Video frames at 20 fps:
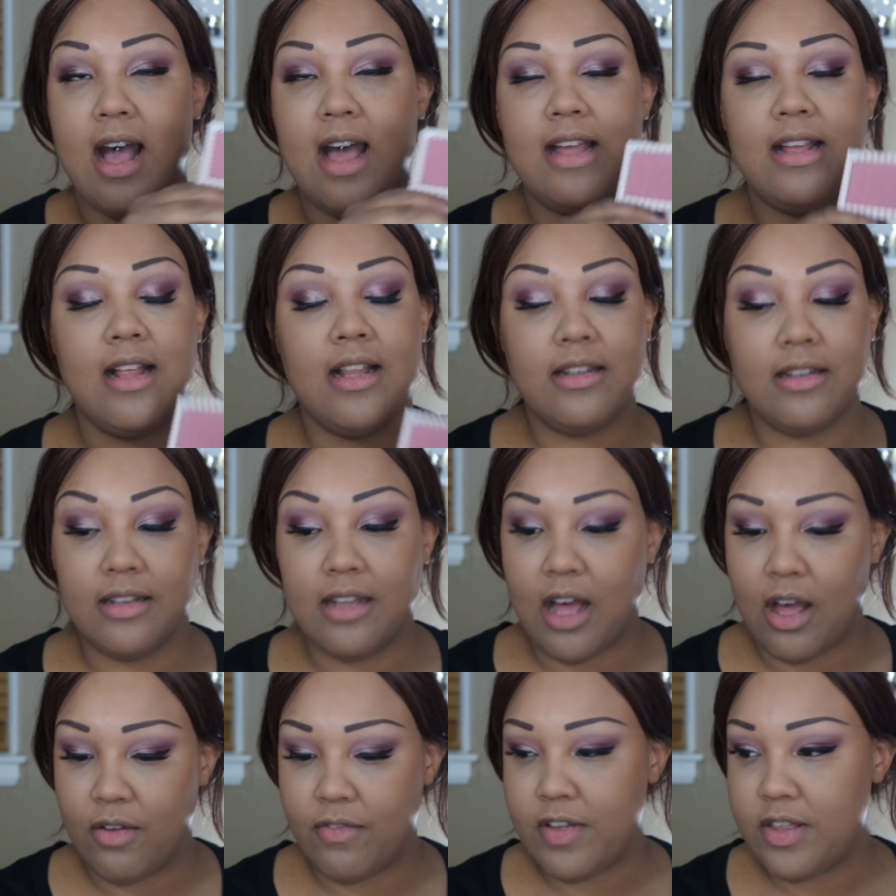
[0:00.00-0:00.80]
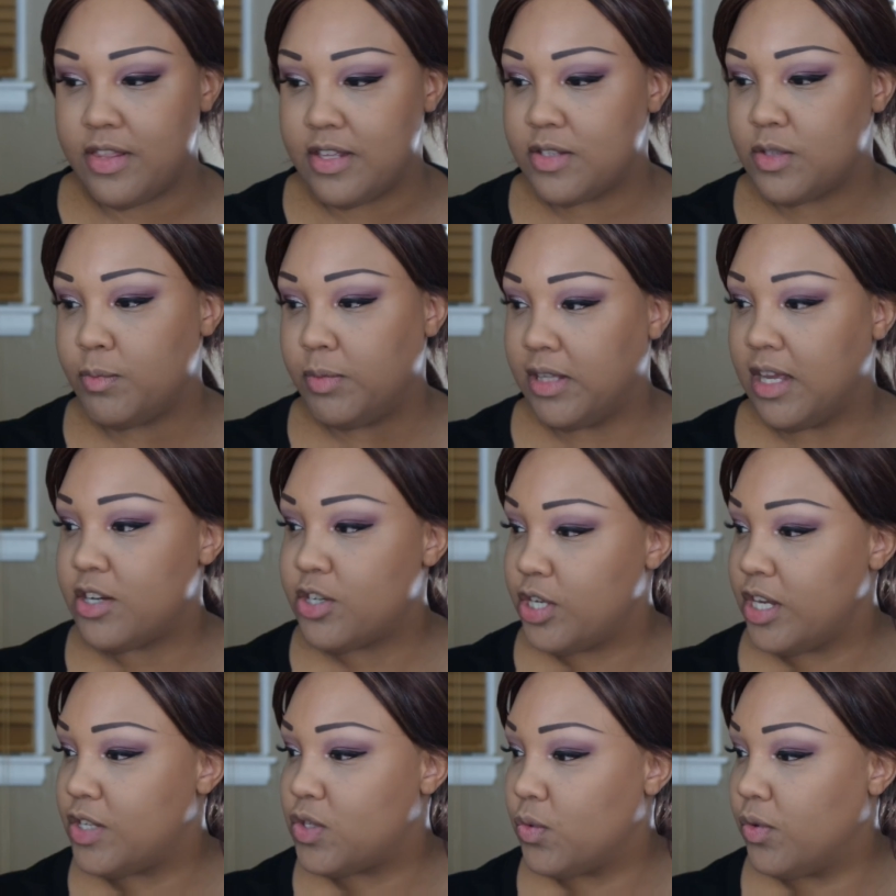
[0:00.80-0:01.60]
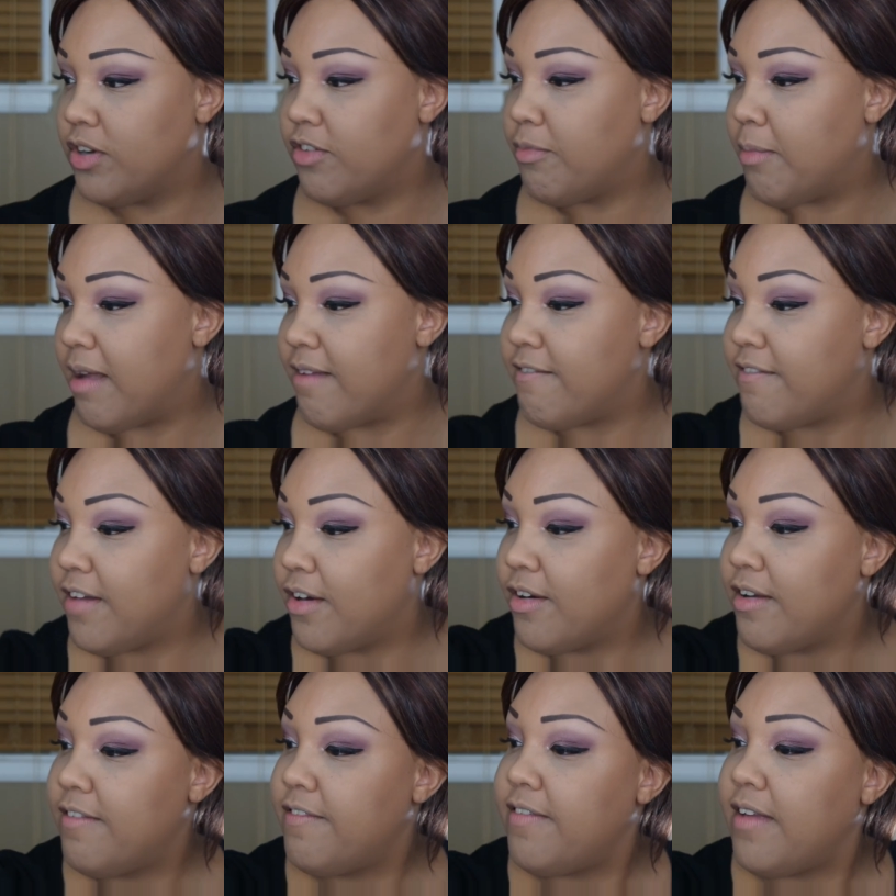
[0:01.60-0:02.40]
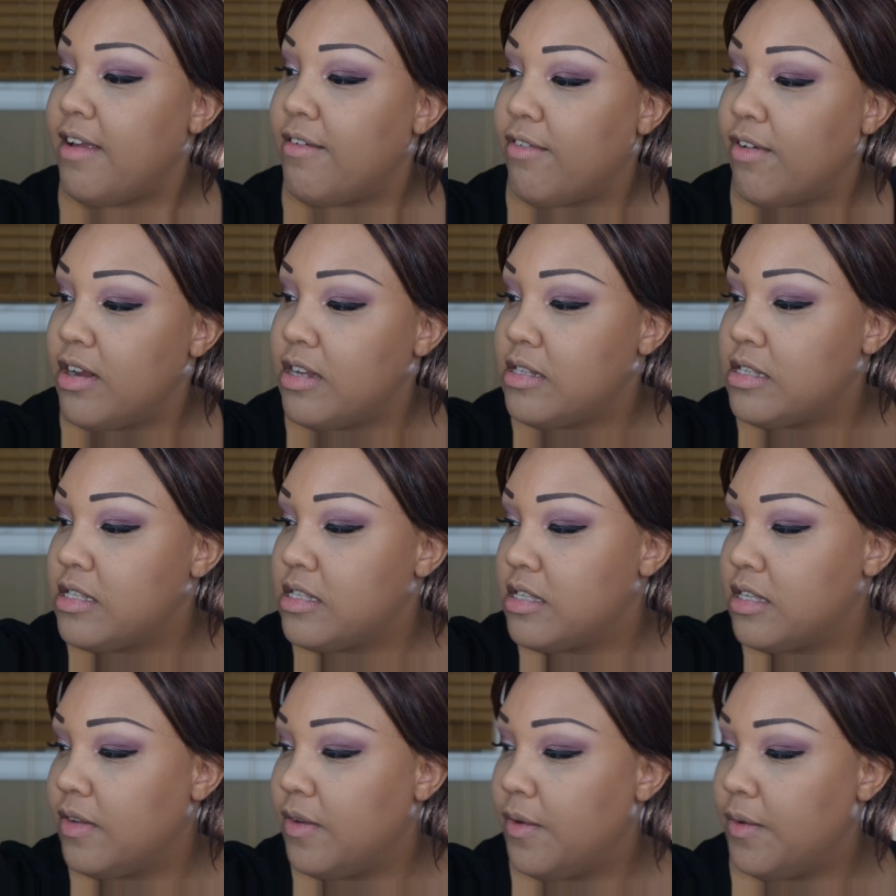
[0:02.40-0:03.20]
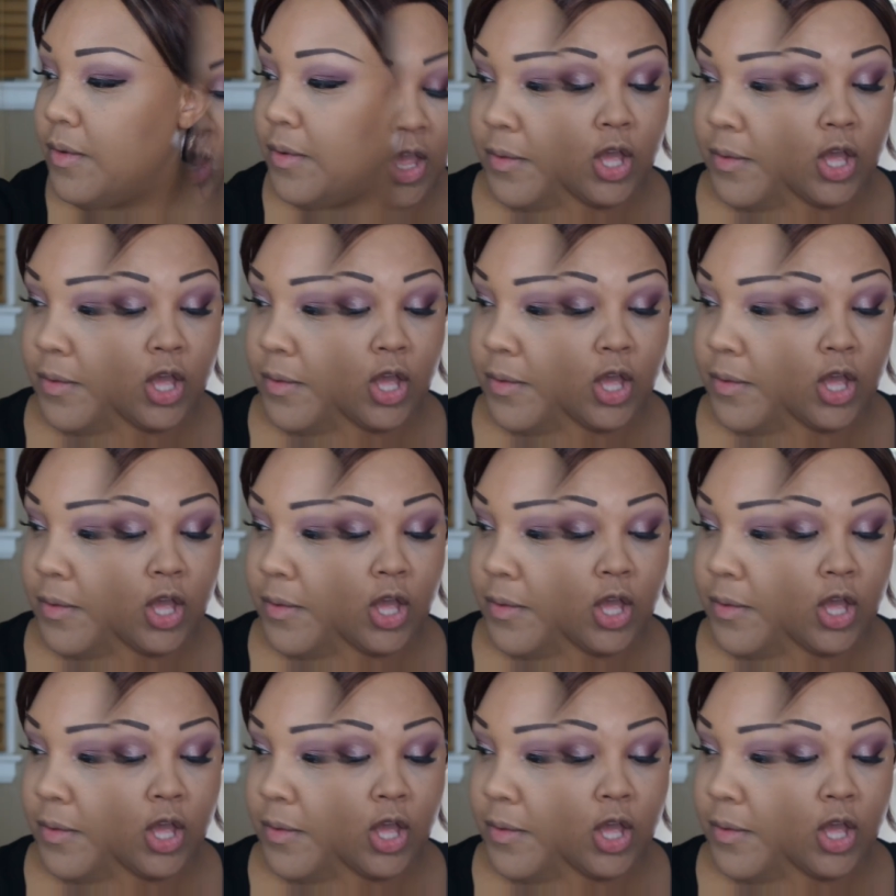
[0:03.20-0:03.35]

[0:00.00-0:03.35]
I love this blush. It's one of my very favorites.